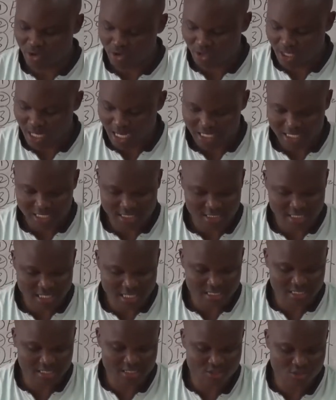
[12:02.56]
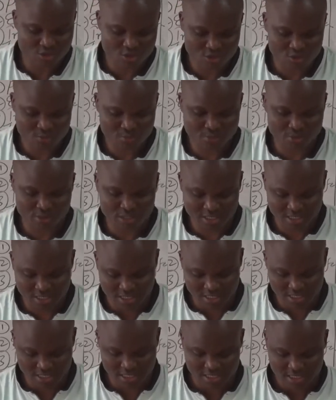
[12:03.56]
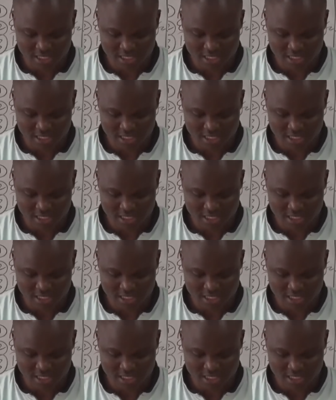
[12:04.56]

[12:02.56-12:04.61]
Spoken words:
or understanding those policies,